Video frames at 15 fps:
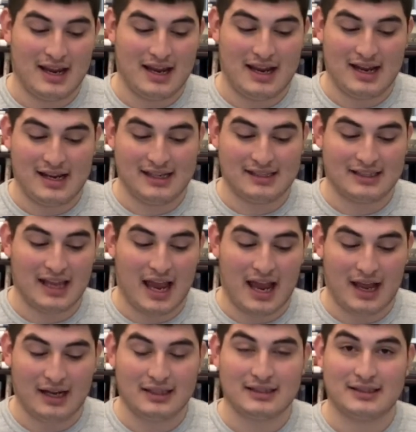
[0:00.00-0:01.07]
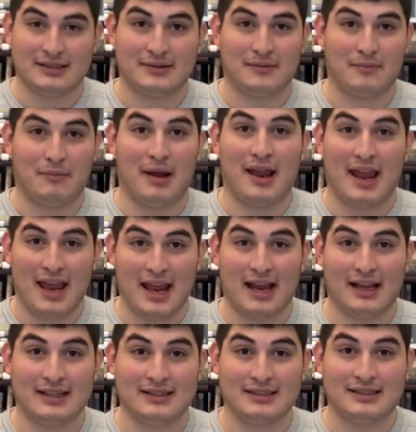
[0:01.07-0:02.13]
is that my
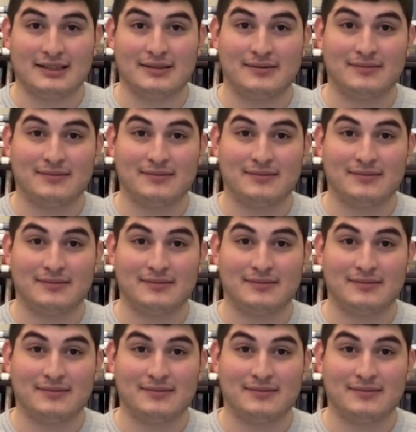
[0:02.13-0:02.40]
hands